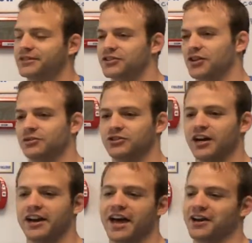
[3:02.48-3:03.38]
So
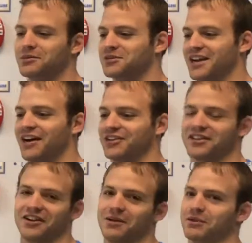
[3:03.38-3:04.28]
John Adams and
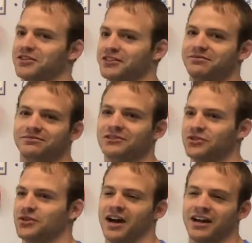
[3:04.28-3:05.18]
Alexander Hamilton
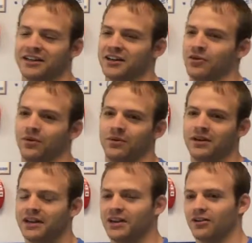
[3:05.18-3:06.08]
do not get
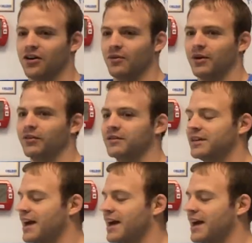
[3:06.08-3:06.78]
along well.